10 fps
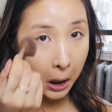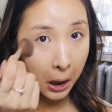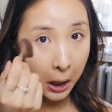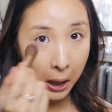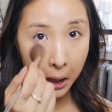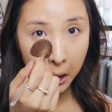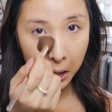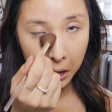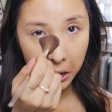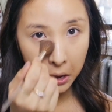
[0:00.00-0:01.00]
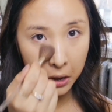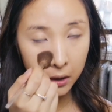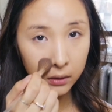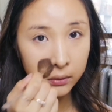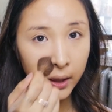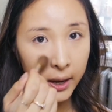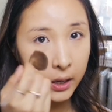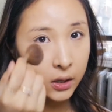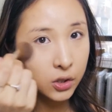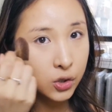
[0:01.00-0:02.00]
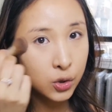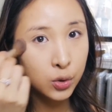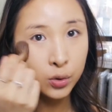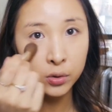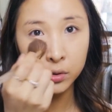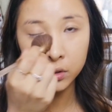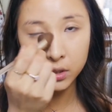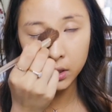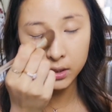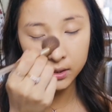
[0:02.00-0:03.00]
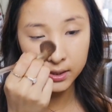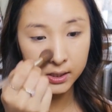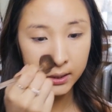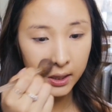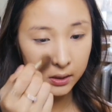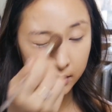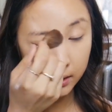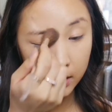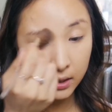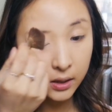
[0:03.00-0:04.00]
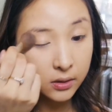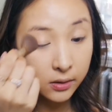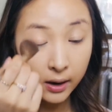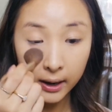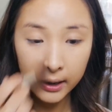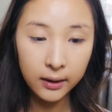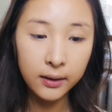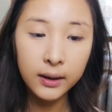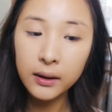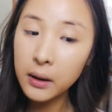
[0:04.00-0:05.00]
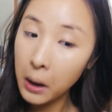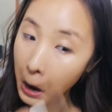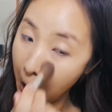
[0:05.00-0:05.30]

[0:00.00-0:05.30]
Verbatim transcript: I like to just set the under eye area